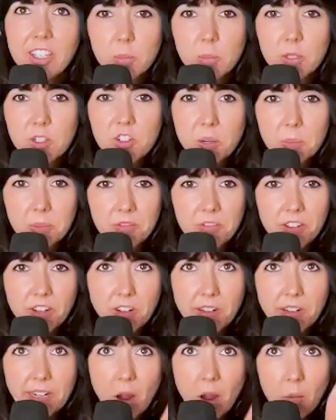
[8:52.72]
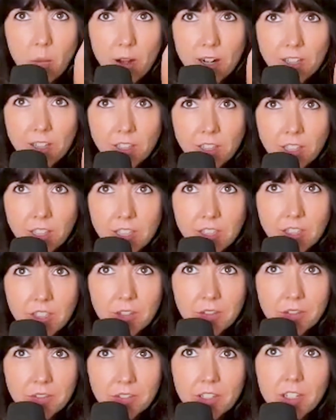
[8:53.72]
much trouble figuring out where to look. So
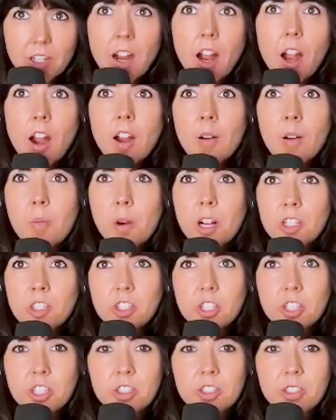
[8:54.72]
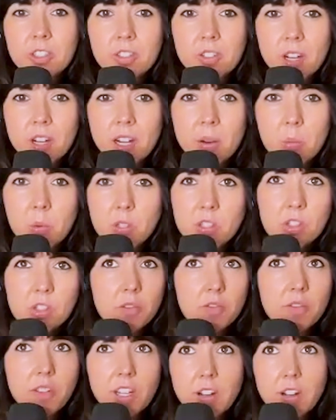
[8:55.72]
for our watchers, sorry, we're still
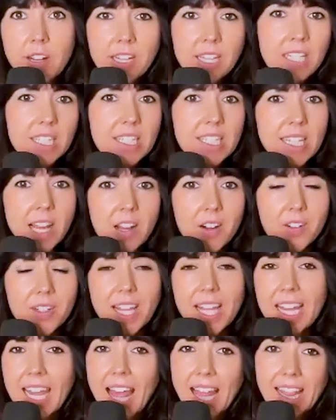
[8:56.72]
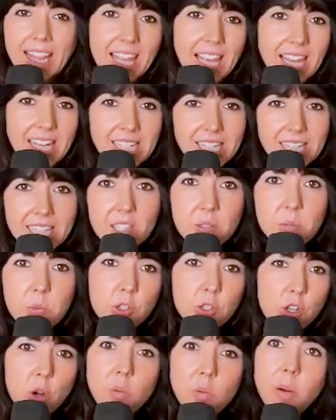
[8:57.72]
figuring this out. And at the end of this, we'll
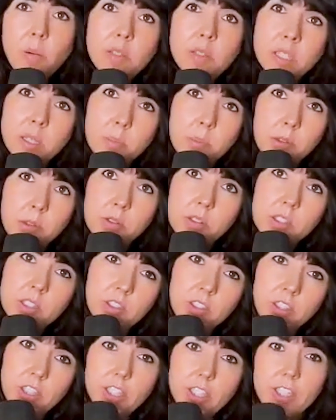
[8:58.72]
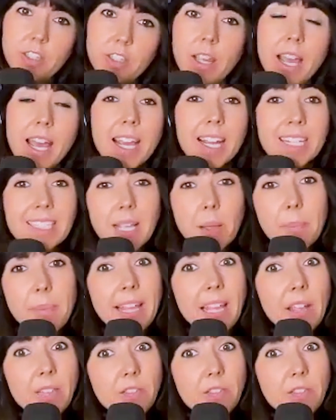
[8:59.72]
know where we're supposed to look. Because I'm like, if